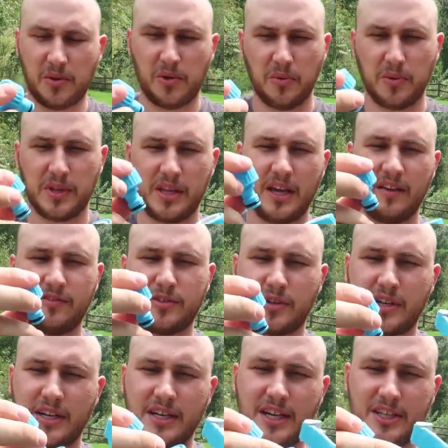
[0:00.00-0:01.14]
of all, we'll have to
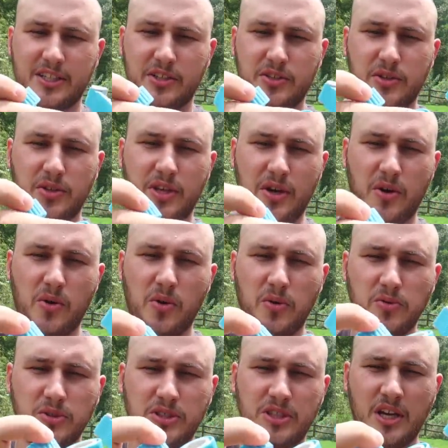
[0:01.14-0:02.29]
connect it to the
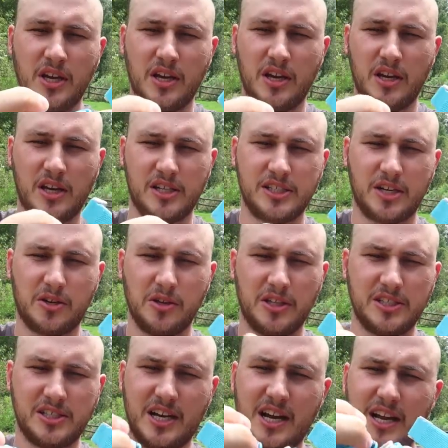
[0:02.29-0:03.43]
hose,
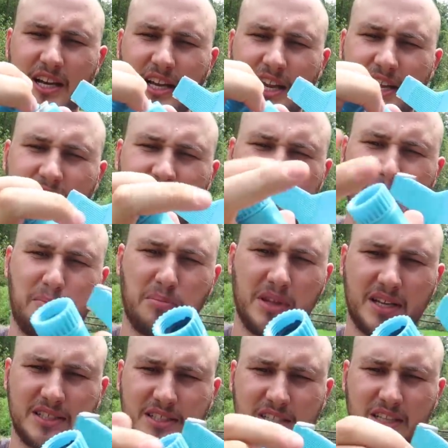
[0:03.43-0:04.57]
regular kind, and then it
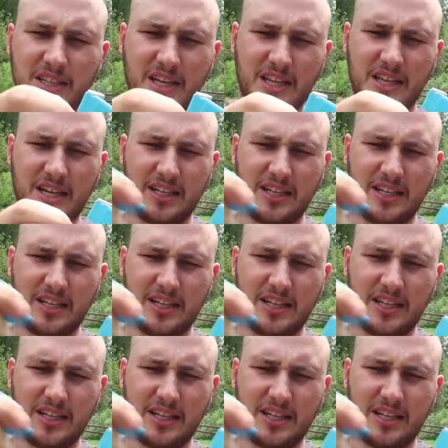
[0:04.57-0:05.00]
plugs in like